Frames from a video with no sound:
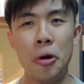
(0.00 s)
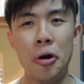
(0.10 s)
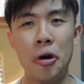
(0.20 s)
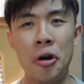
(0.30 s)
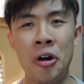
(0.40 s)

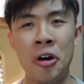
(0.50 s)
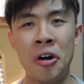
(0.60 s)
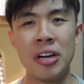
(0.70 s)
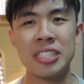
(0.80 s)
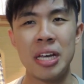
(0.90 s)

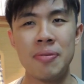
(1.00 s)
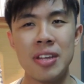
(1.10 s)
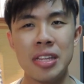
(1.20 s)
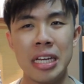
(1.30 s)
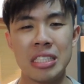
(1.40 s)
or
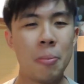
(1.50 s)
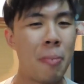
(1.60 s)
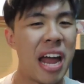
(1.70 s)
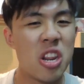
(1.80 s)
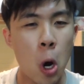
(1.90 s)
something that's the
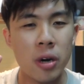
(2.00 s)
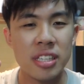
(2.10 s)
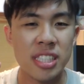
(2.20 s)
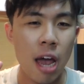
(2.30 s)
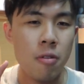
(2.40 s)

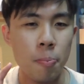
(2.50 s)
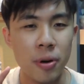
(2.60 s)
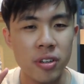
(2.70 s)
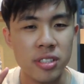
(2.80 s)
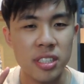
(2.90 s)
minority type of
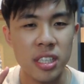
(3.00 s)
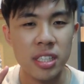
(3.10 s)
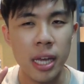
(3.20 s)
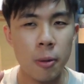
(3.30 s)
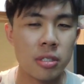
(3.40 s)

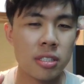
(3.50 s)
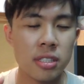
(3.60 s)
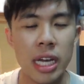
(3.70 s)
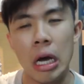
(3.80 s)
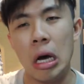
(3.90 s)
person that we
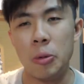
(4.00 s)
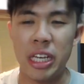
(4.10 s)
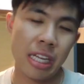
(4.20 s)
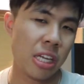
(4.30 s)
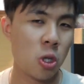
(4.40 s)
just like, oh, we
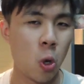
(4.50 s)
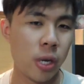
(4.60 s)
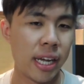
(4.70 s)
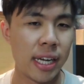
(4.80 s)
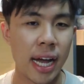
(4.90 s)
can ignore
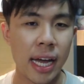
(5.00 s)
that